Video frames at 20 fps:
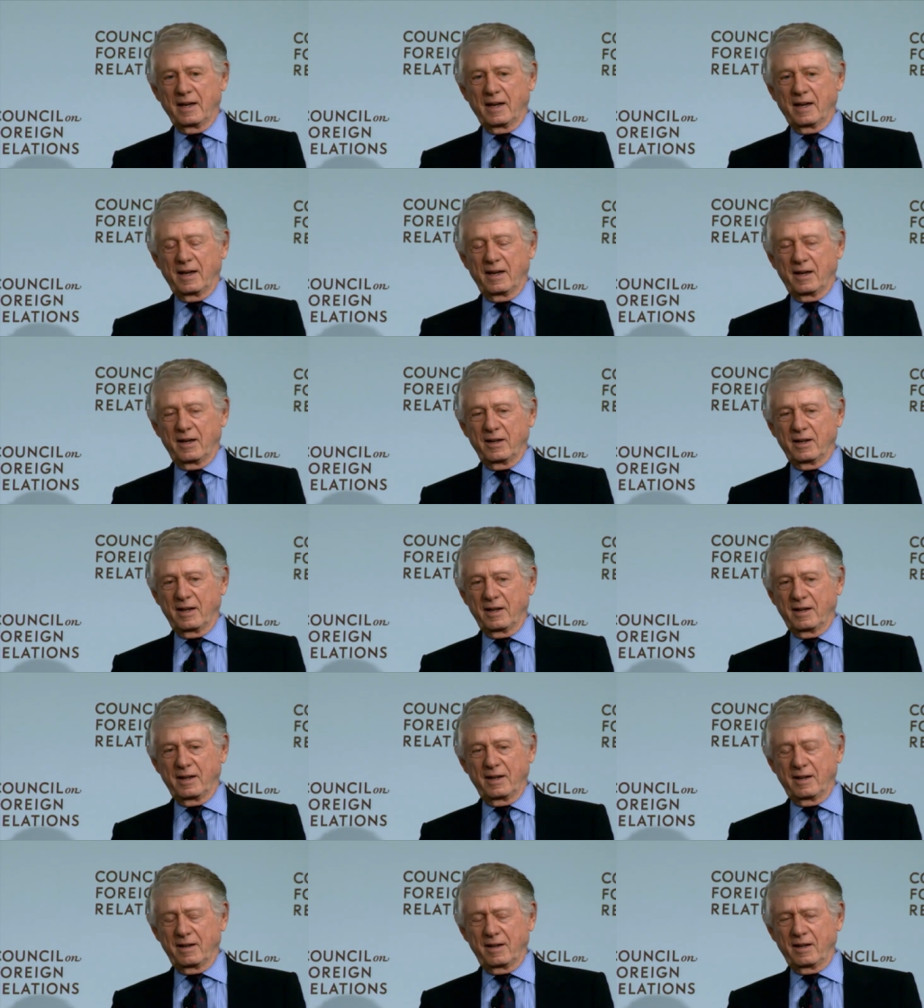uh,
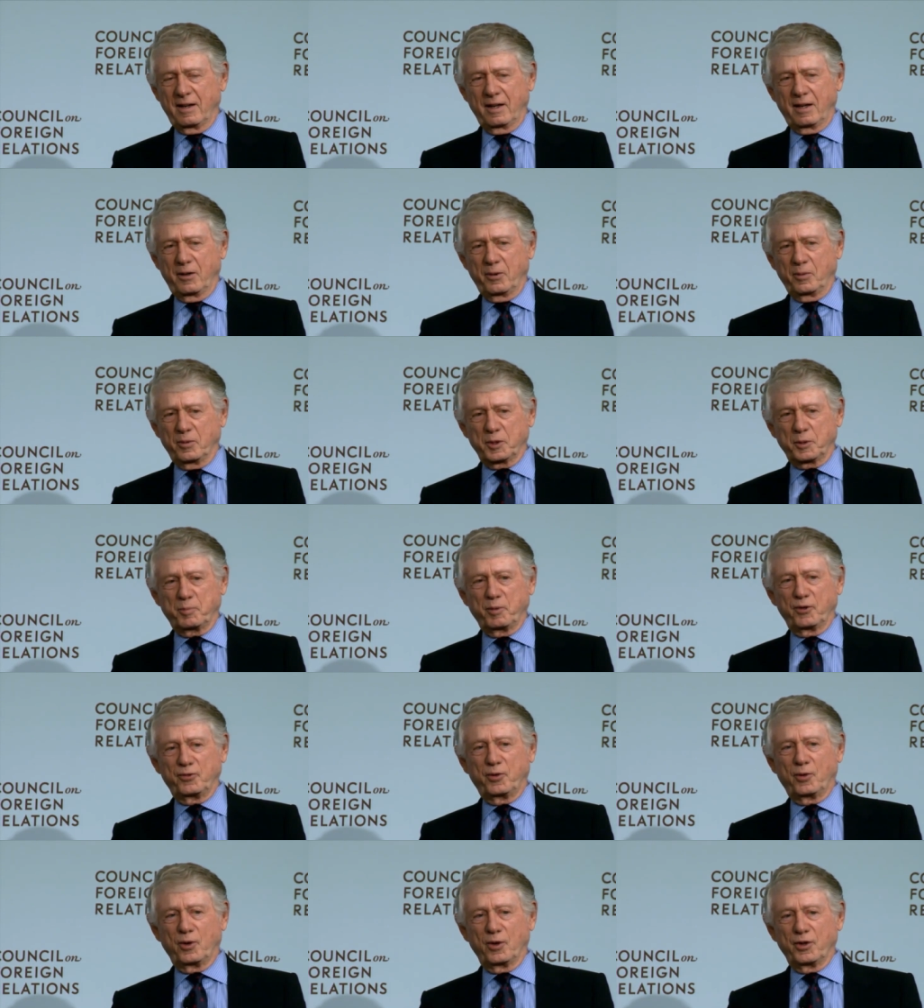and it was
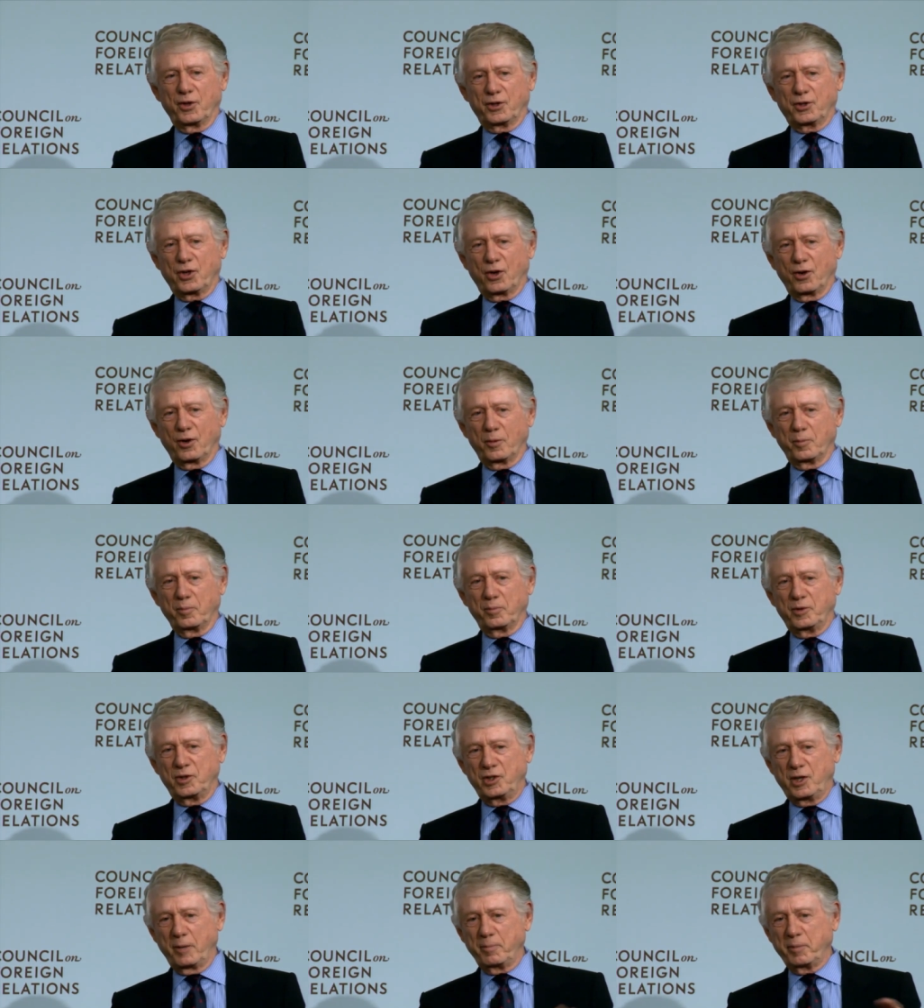before the term
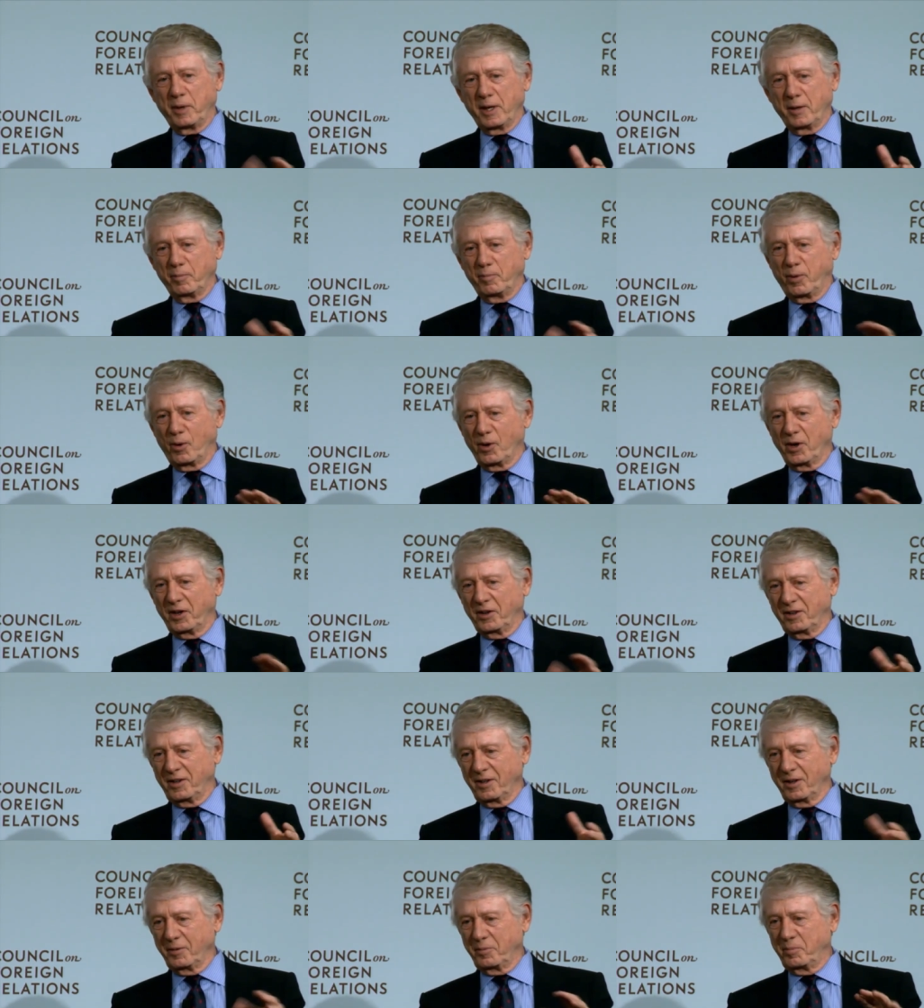tipping point
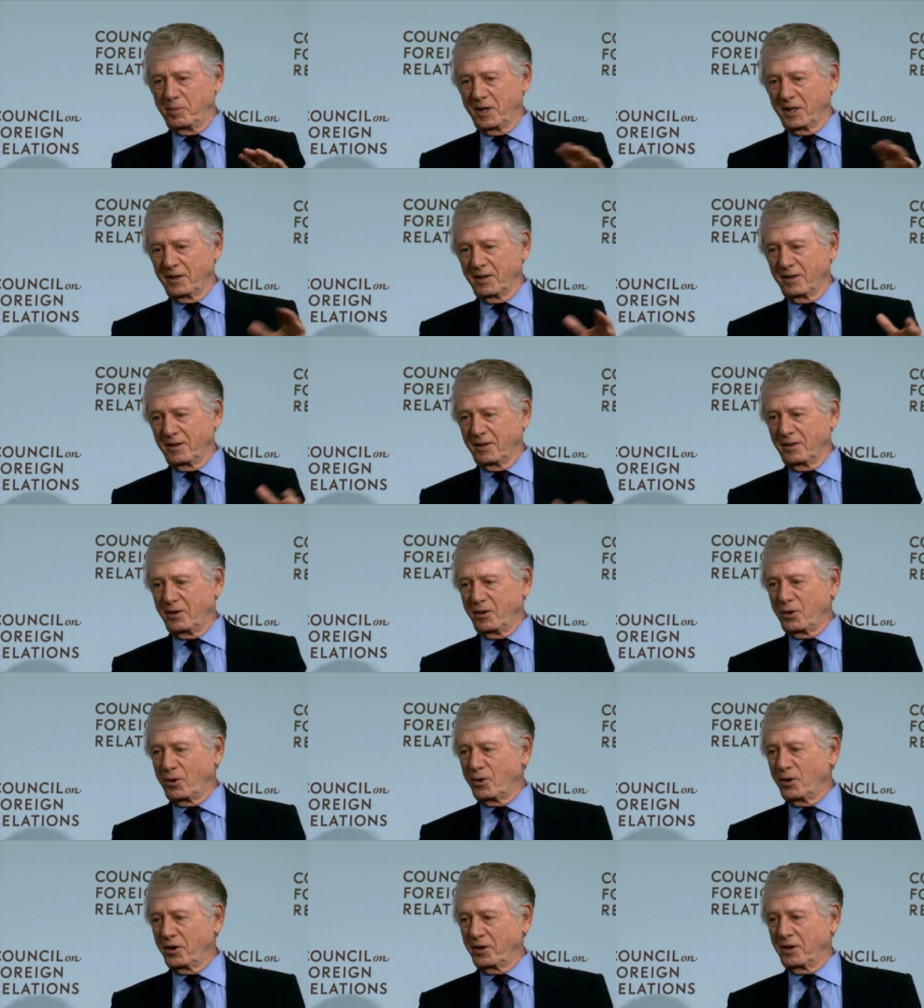had been
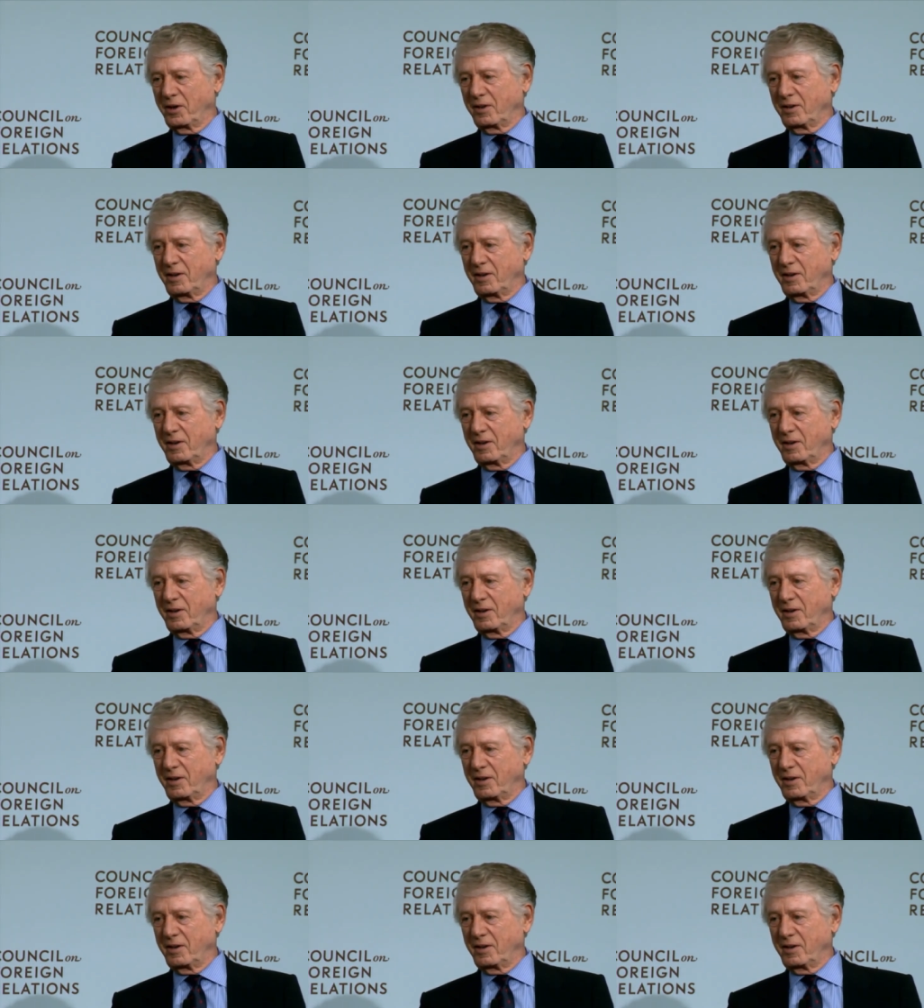coined.